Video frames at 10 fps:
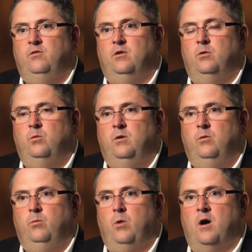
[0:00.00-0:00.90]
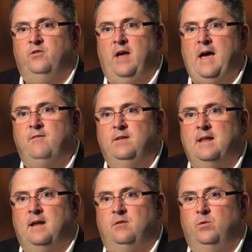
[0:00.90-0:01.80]
So us having
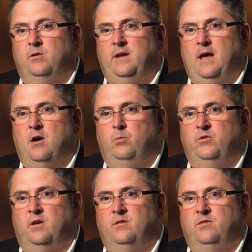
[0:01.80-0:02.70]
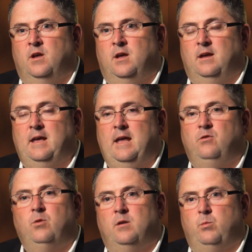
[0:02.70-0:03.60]
that, it really helps us gain
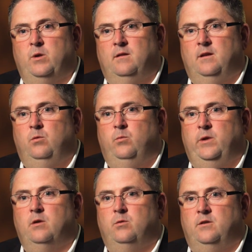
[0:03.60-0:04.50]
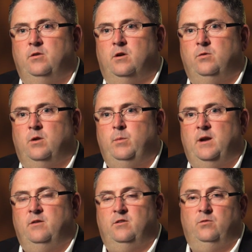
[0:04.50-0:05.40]
credibility when we go in to talk to our
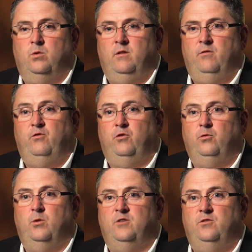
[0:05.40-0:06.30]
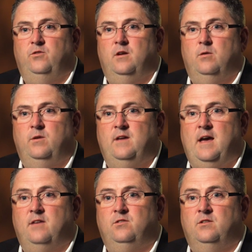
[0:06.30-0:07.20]
payers, because one of the first questions they always
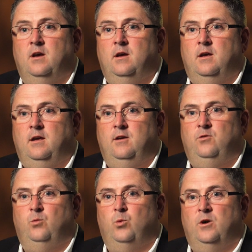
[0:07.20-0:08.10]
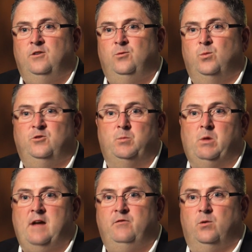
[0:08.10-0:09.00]
ask is, what, what's your
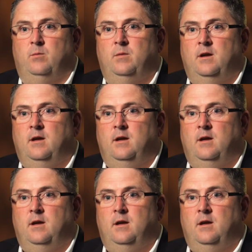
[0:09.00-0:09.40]
platform?